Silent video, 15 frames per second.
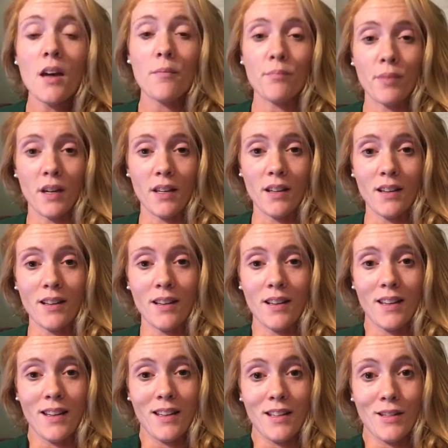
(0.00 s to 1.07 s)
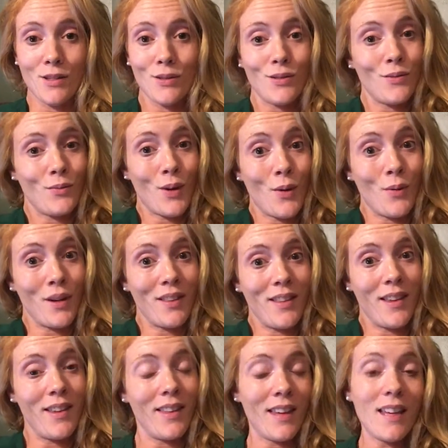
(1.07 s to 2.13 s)
but it is well worth
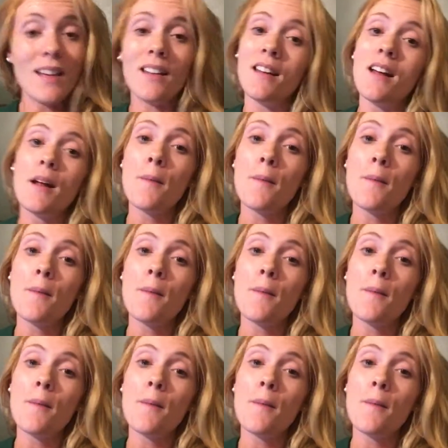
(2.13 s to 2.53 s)
it in the end.